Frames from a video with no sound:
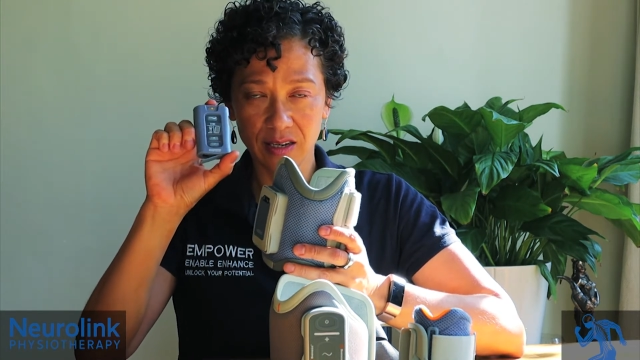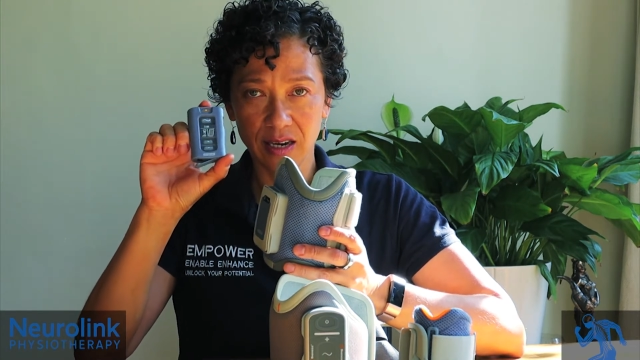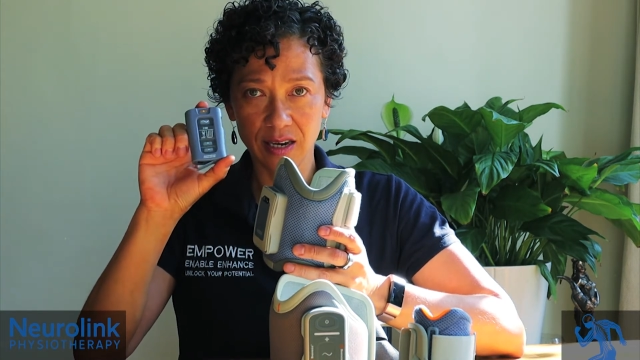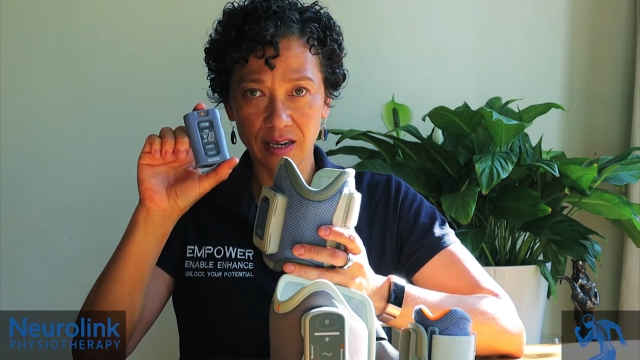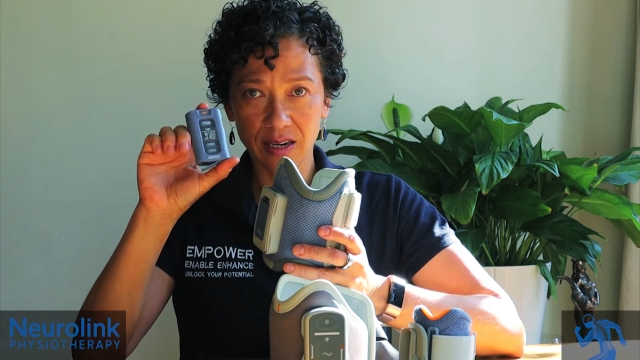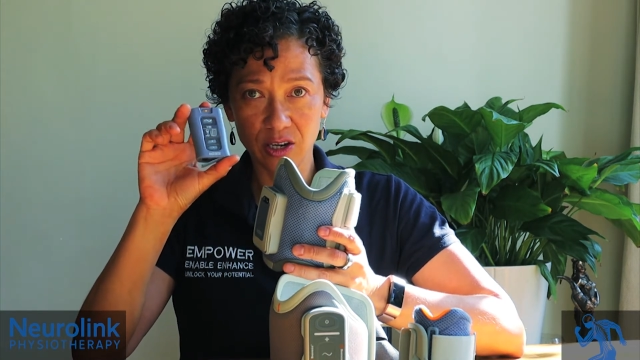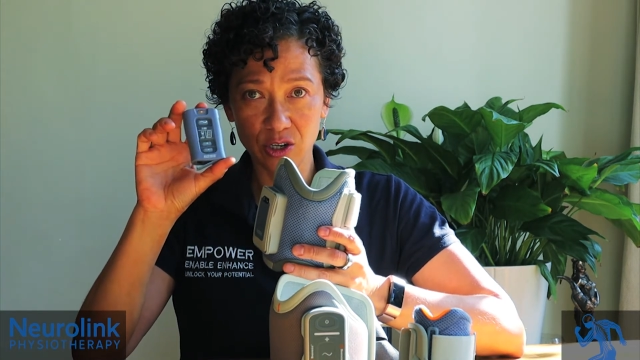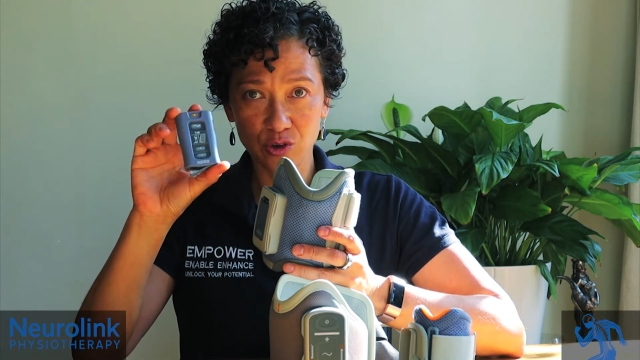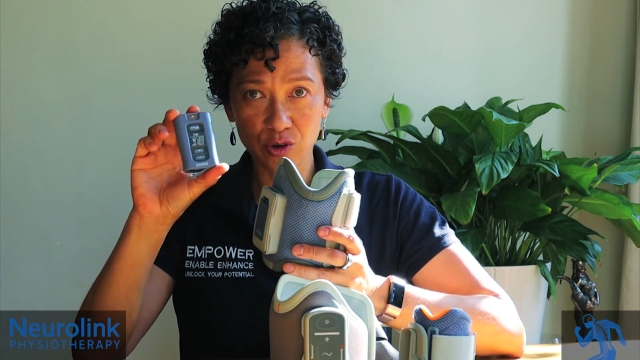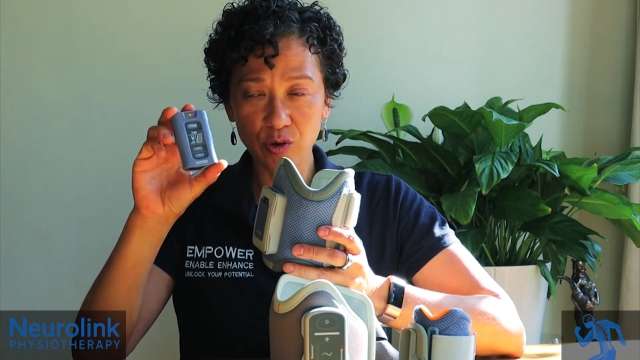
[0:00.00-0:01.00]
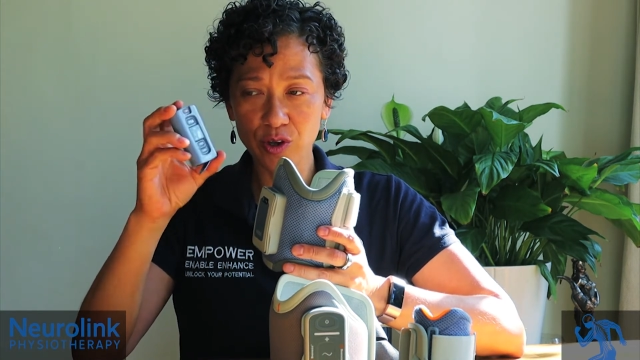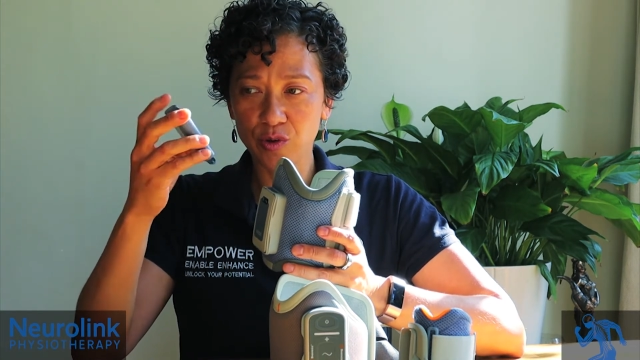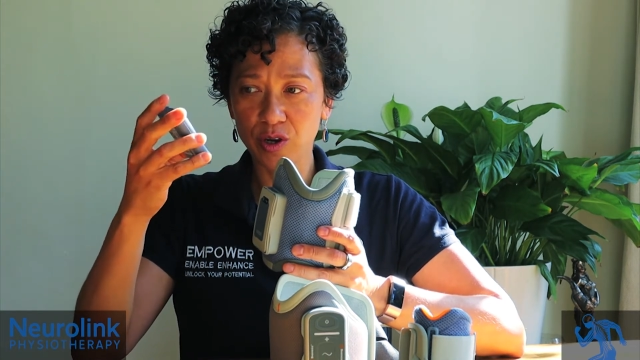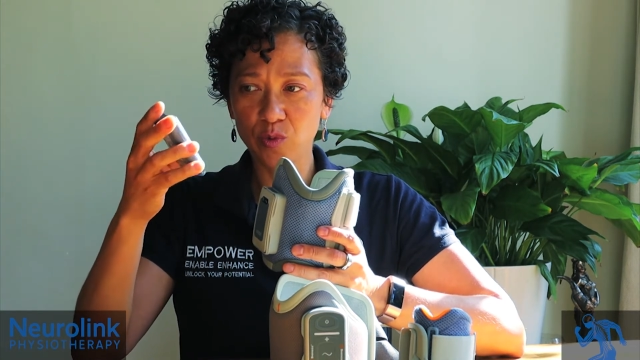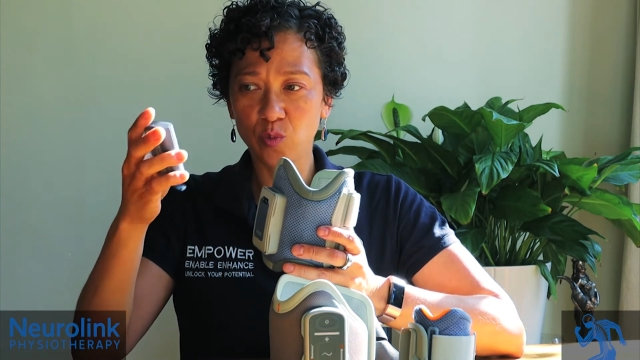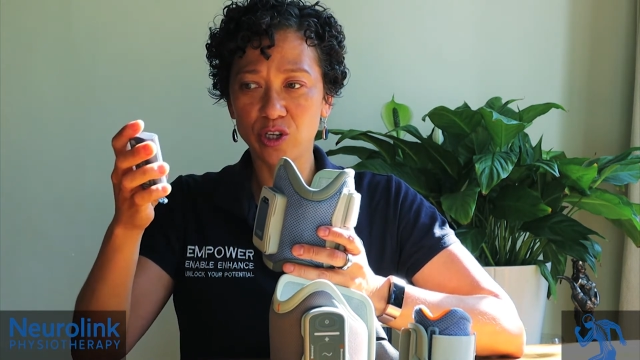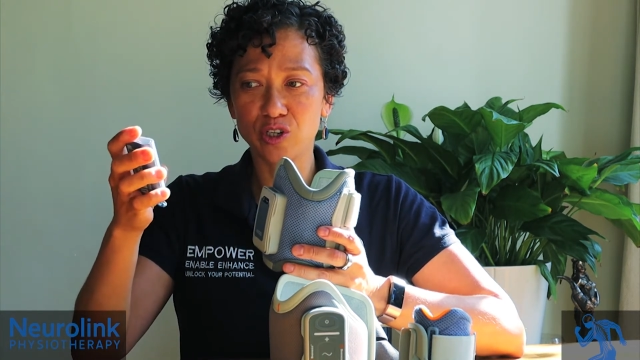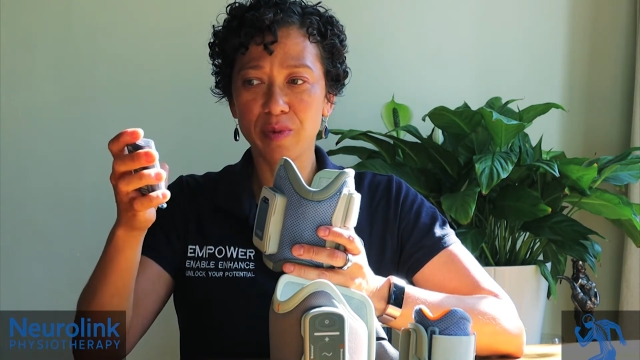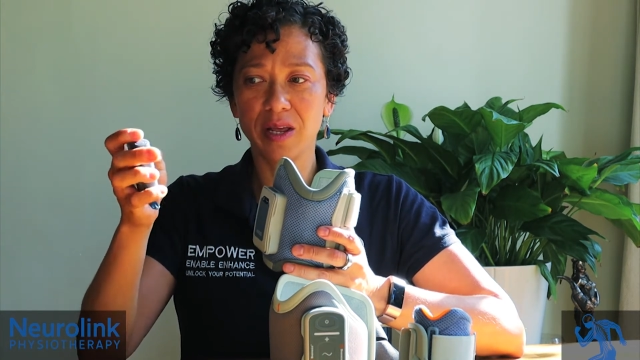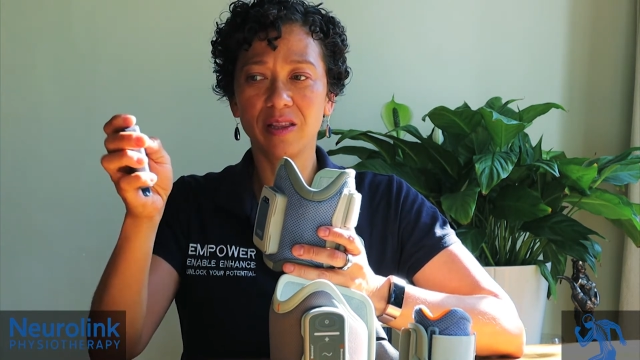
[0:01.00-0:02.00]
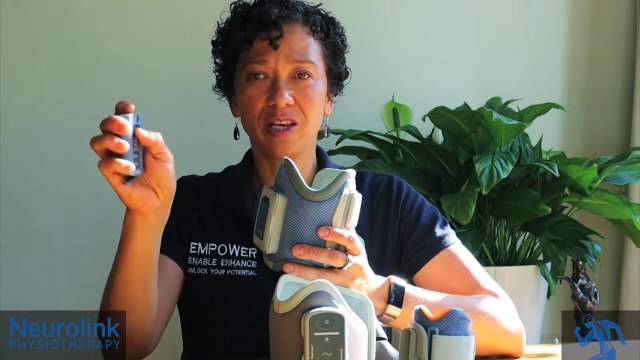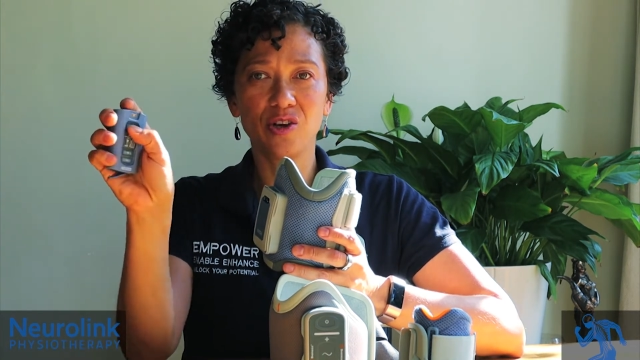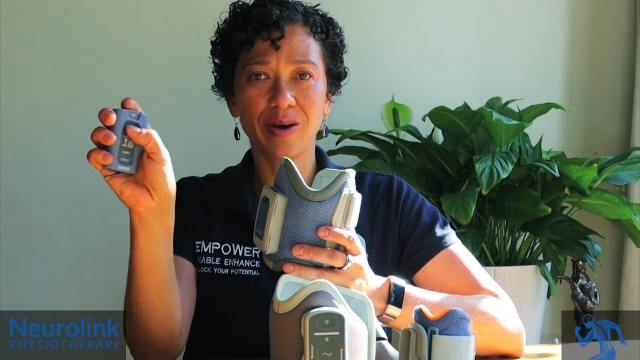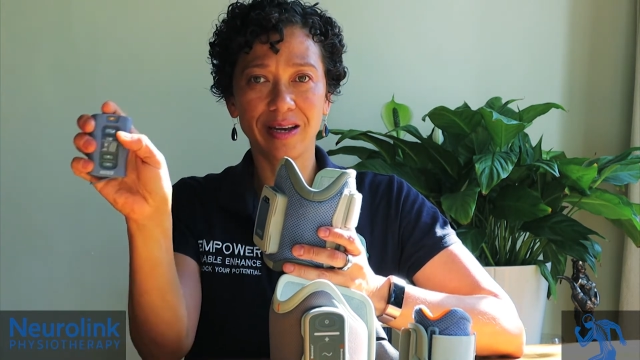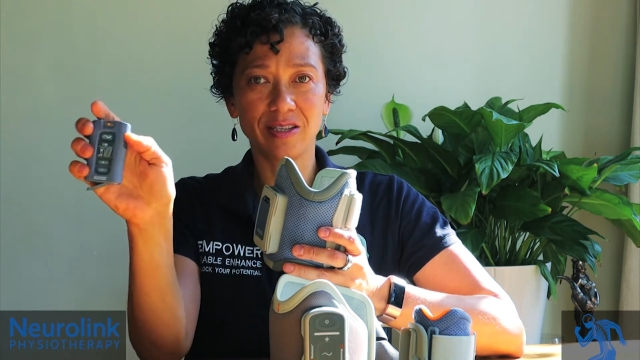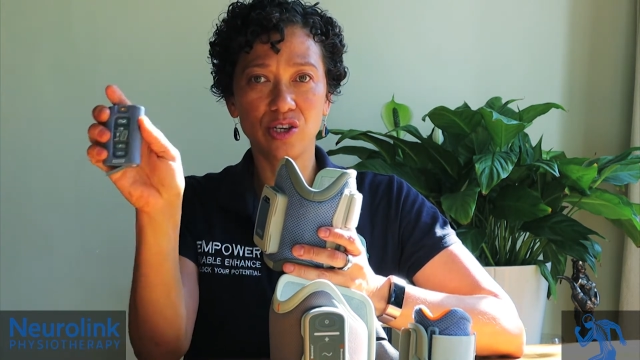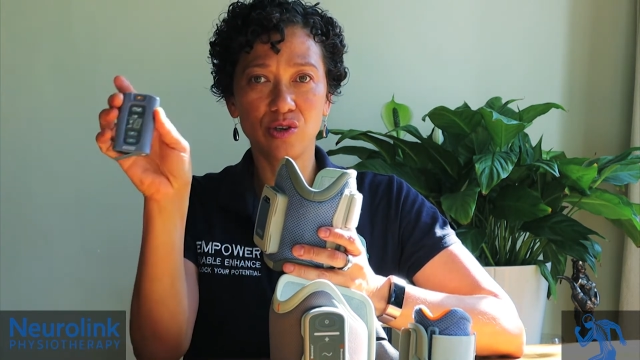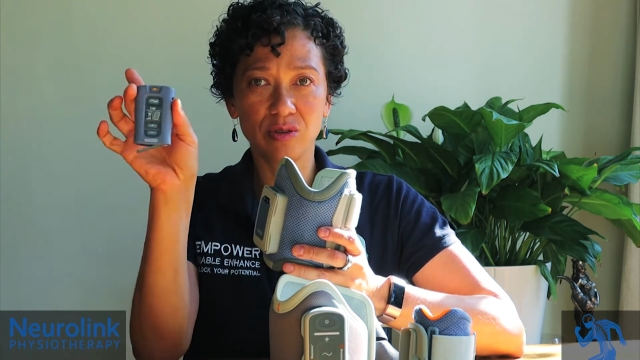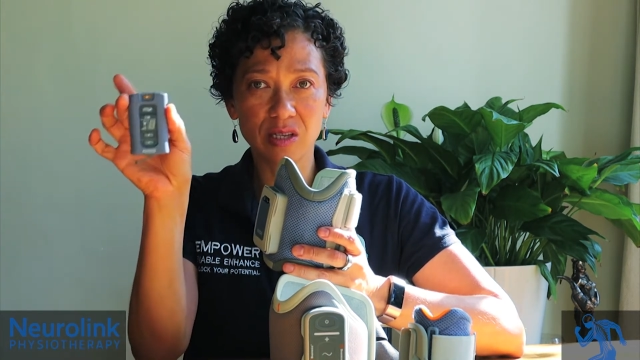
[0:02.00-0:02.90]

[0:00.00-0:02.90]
control unit, which meant that you had to use